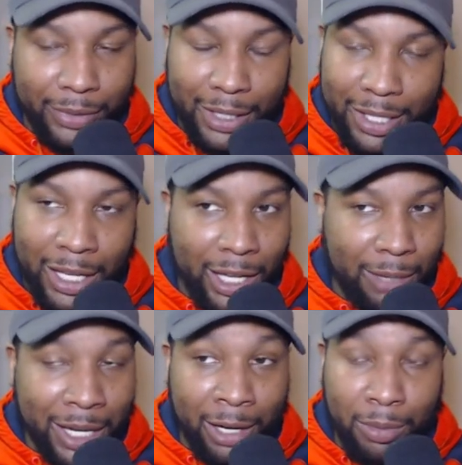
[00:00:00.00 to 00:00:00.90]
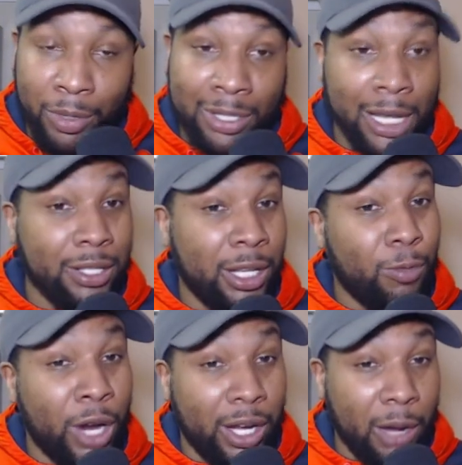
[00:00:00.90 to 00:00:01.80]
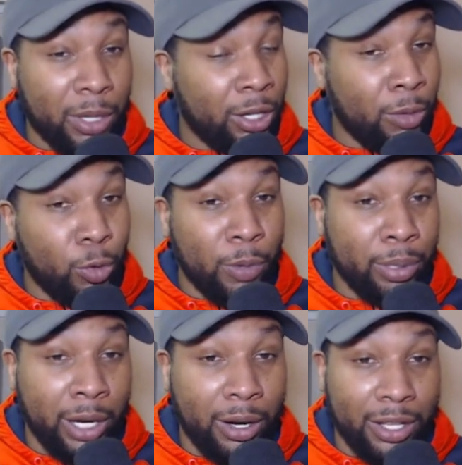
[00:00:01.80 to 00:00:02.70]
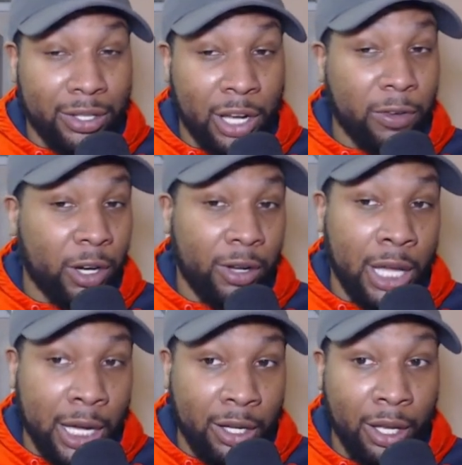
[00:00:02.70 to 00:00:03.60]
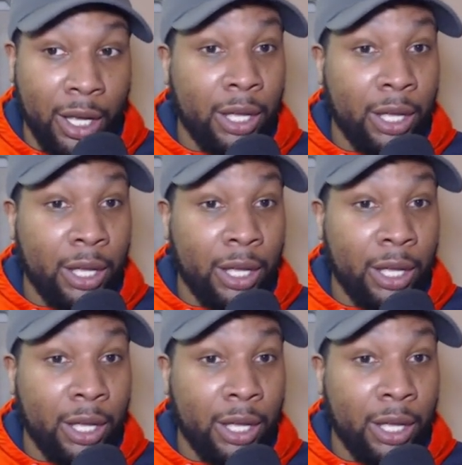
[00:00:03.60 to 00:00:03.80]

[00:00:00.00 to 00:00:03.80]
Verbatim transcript: is Cam. I can't remember his last name right now, but the number one player in South Carolina.